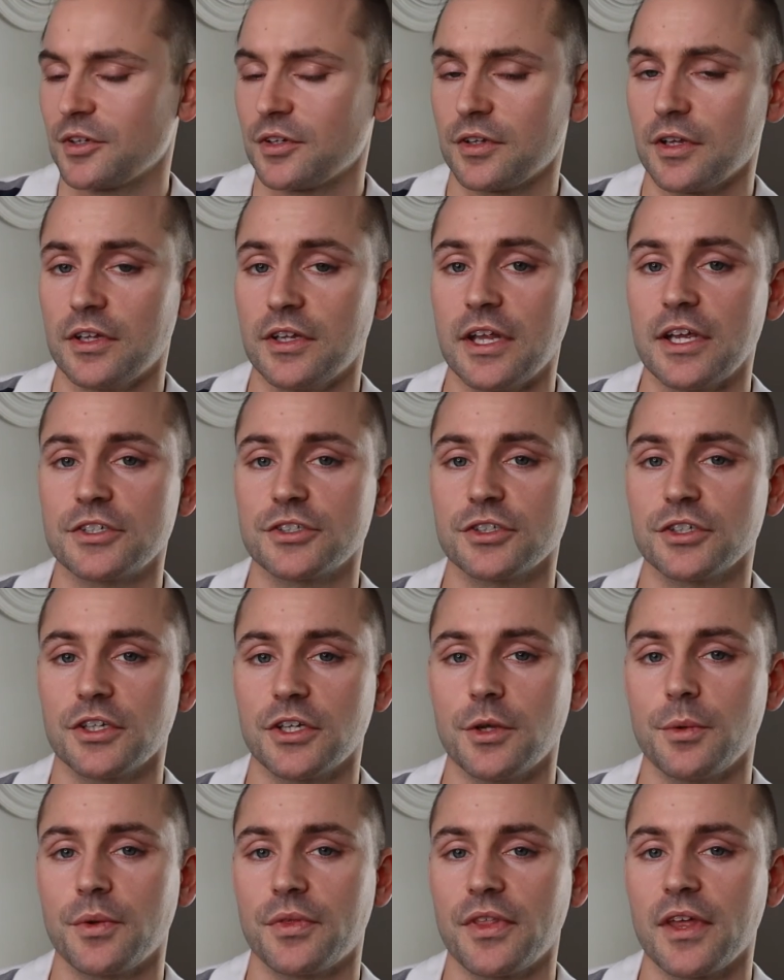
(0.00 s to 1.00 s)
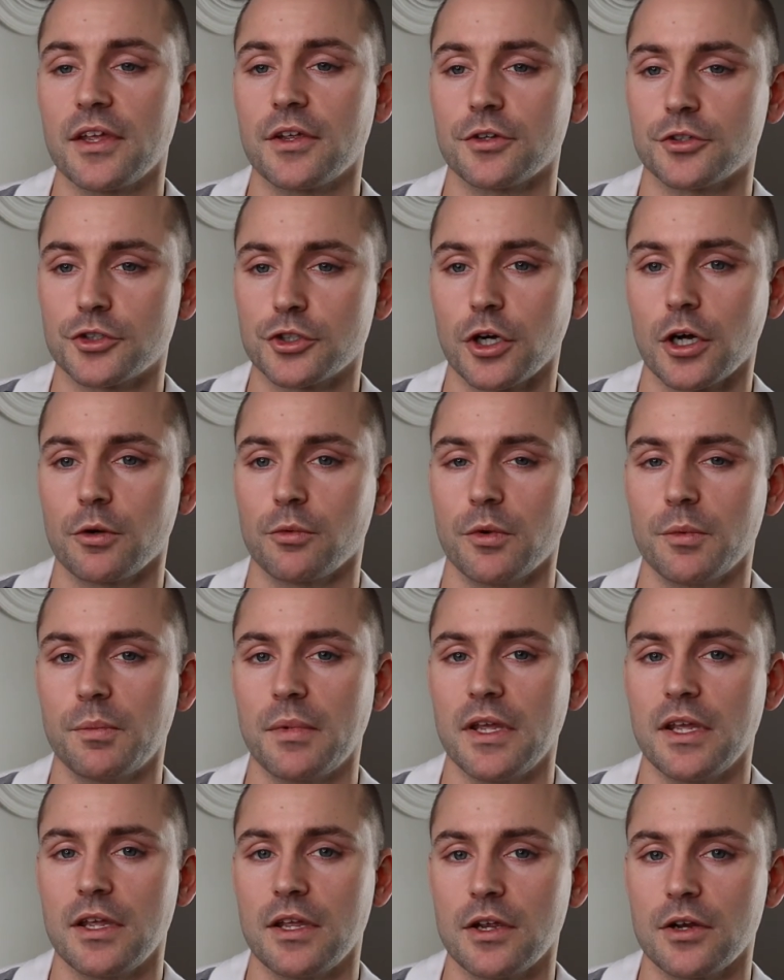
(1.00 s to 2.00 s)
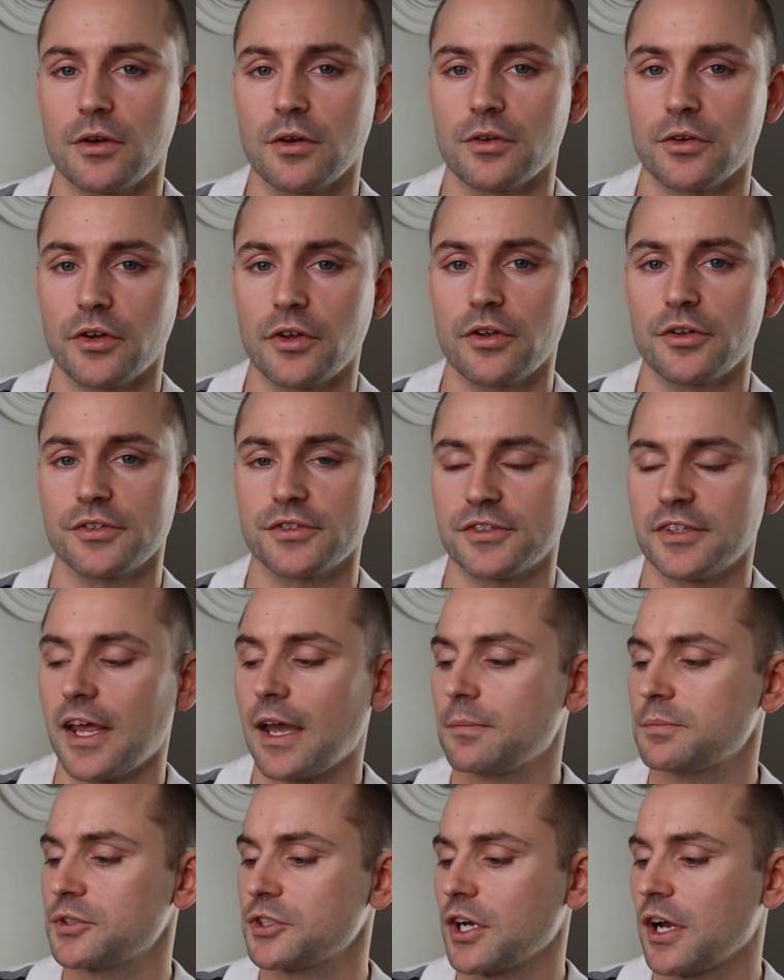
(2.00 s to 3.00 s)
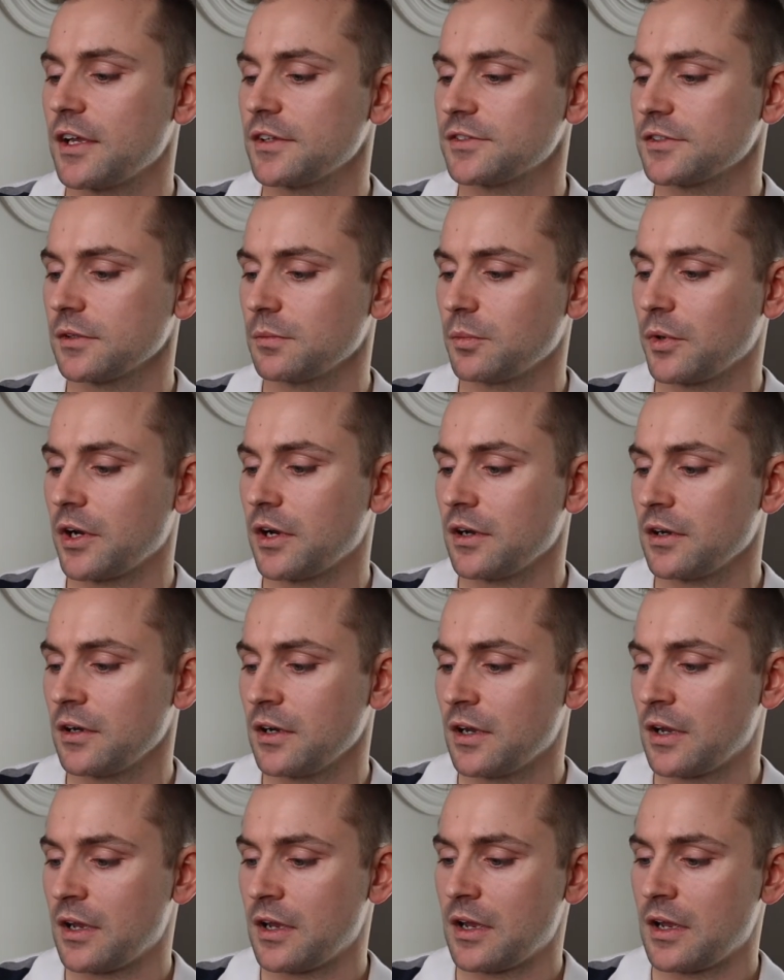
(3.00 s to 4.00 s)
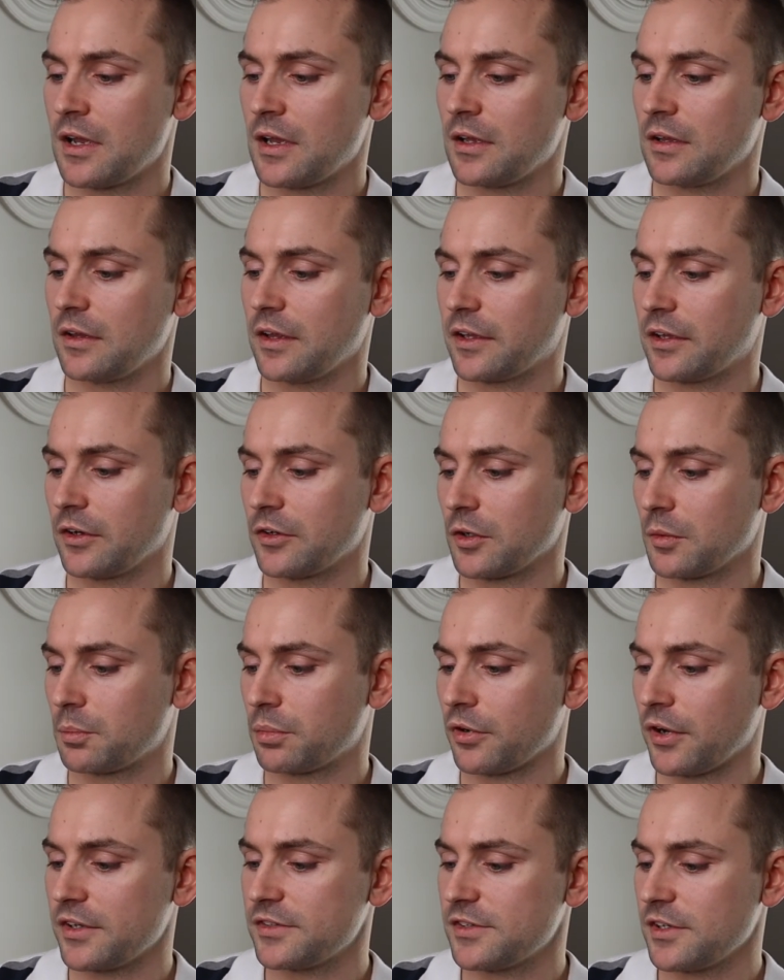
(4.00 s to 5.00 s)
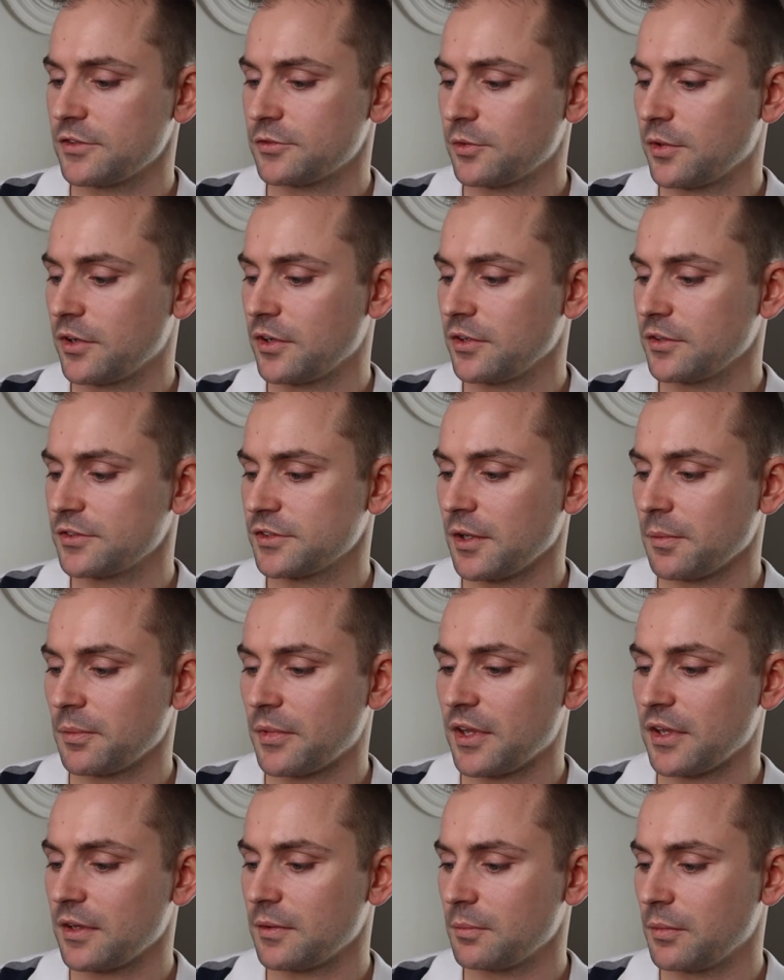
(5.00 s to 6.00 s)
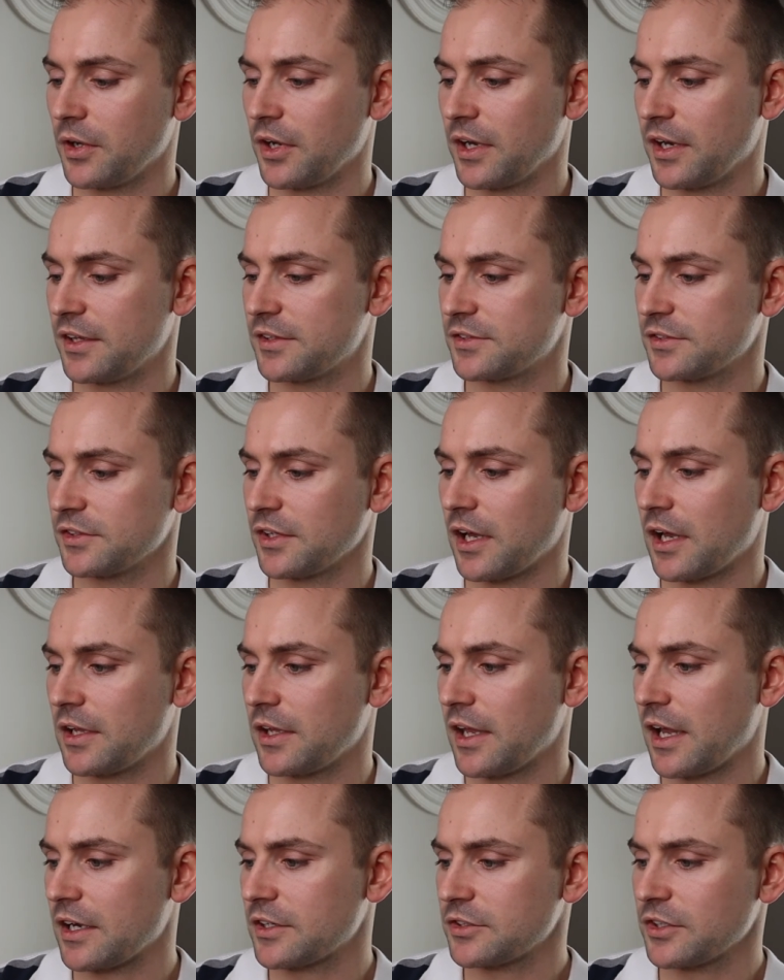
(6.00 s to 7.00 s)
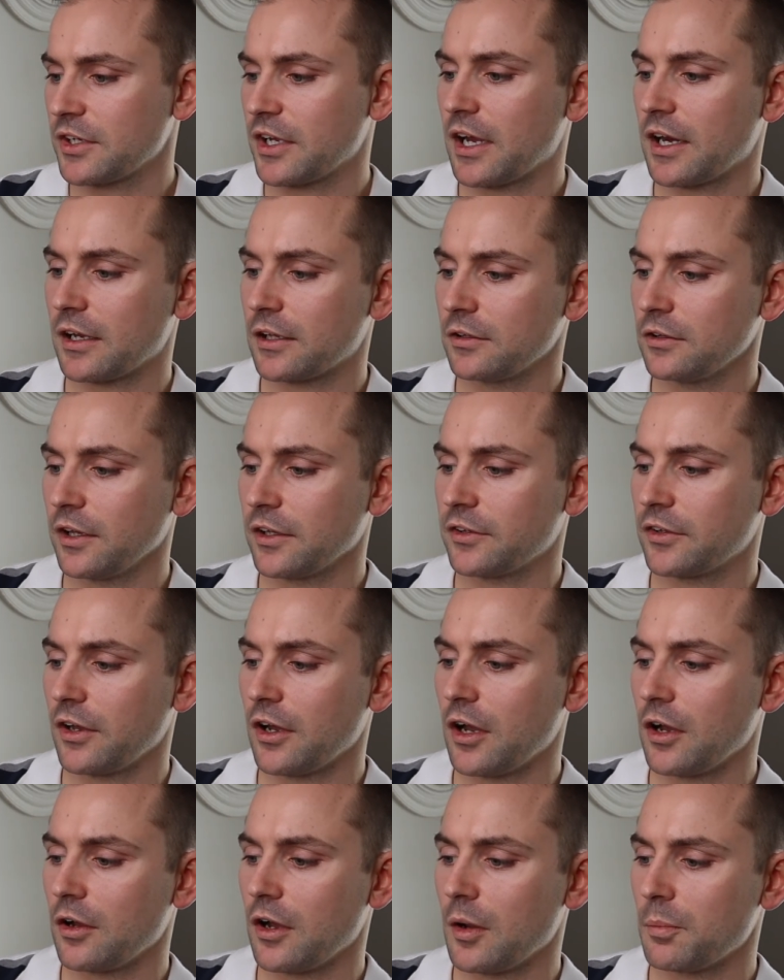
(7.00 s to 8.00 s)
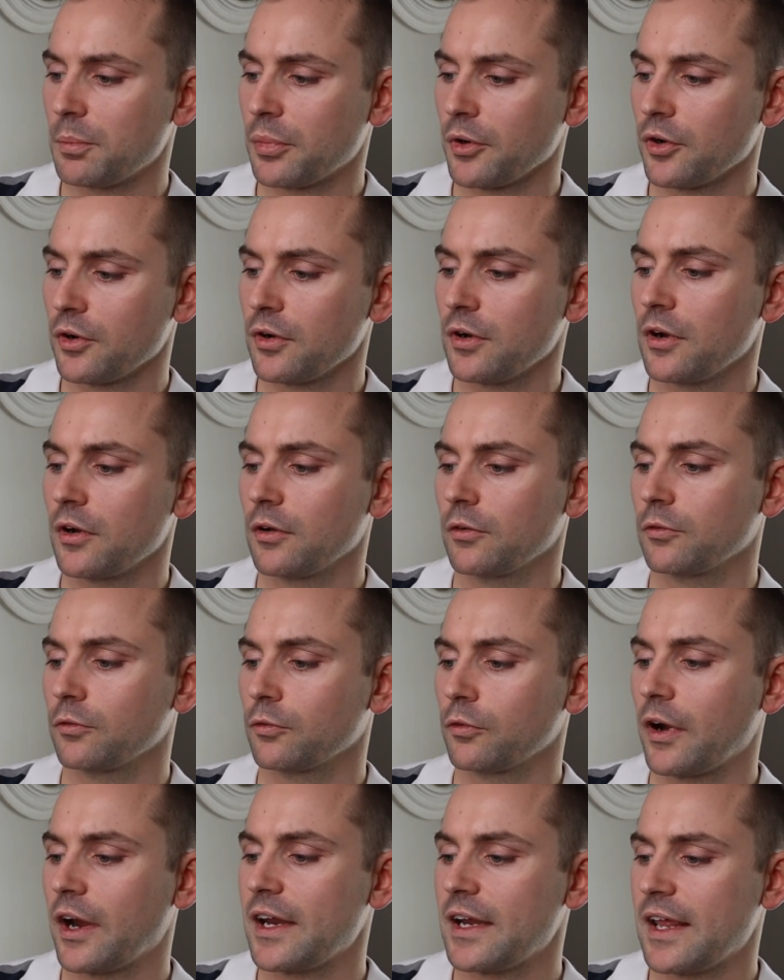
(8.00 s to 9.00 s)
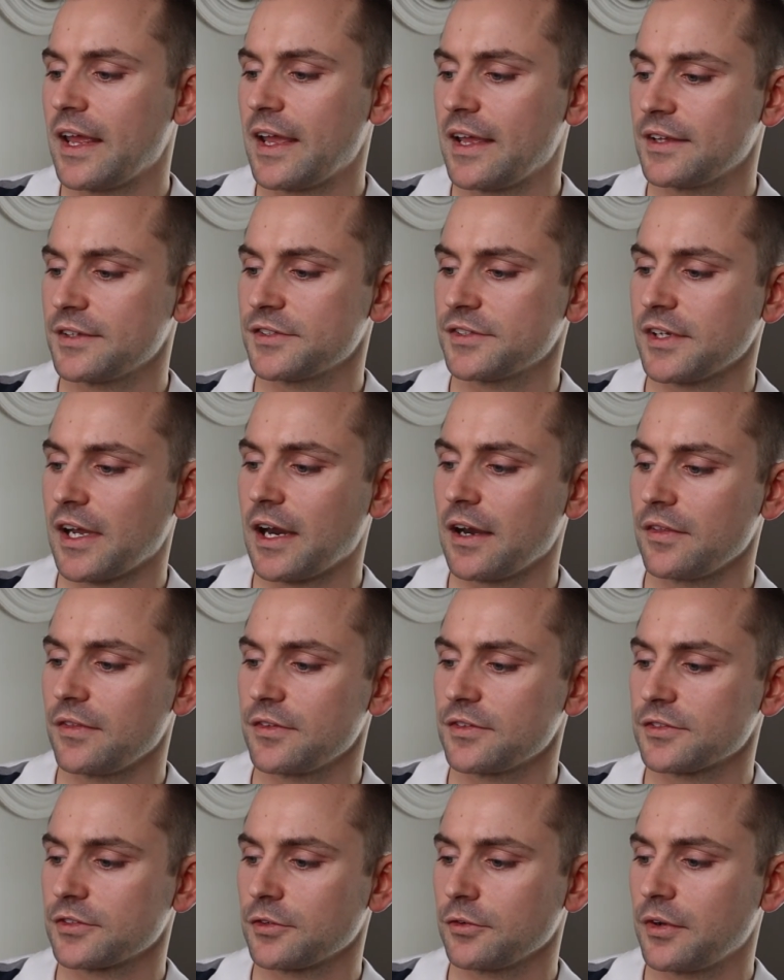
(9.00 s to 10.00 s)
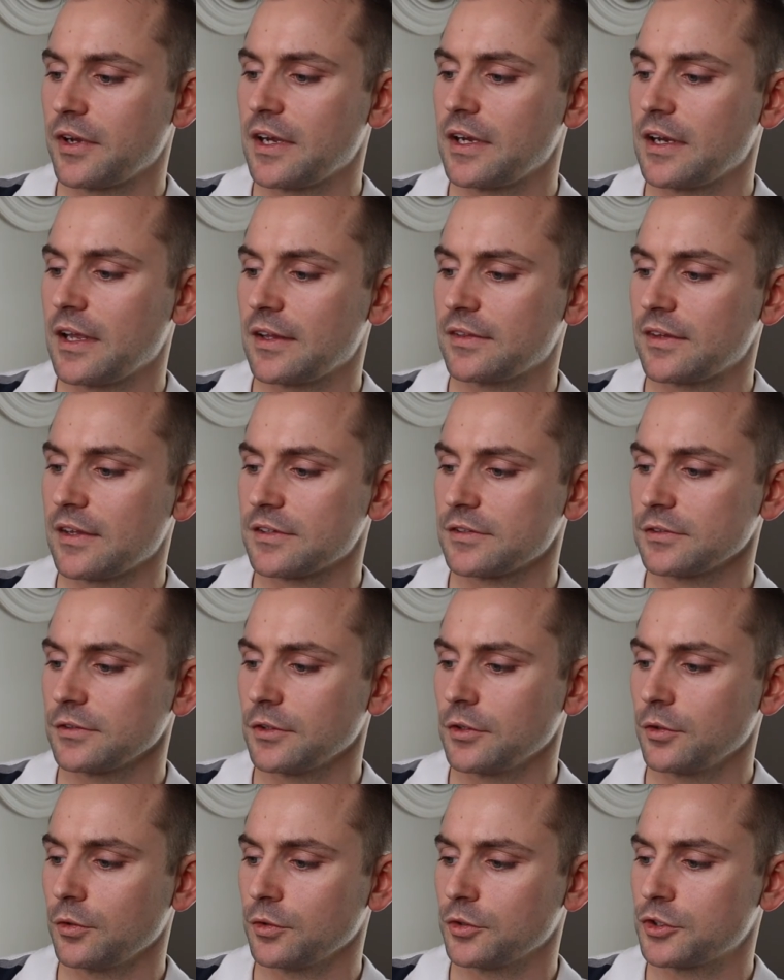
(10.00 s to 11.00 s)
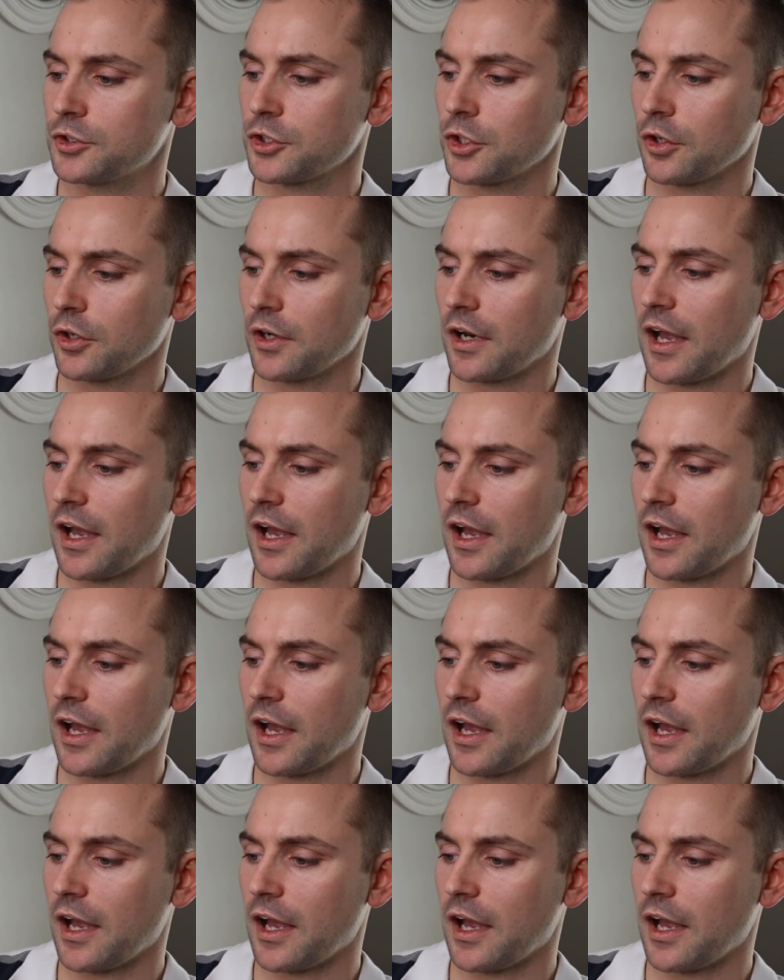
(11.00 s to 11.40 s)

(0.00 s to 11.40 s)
Initially, you would think your chart would be here under your snapshot somewhere, like under price history or something, but it's not. You actually got to click the upper right-hand side of the screen at this little chart